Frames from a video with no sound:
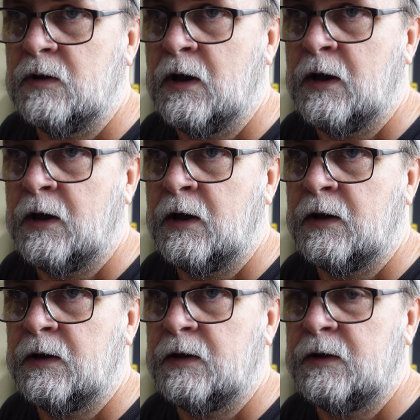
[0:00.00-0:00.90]
I
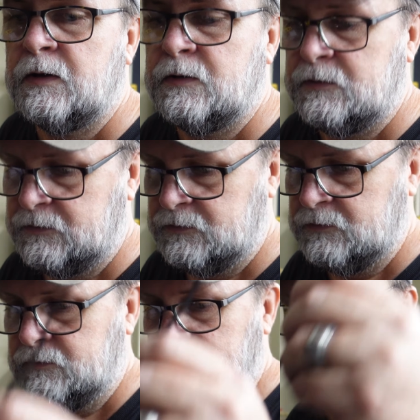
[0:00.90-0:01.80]

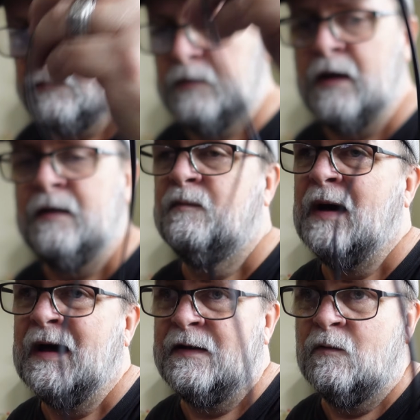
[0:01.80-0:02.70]
didn't buy any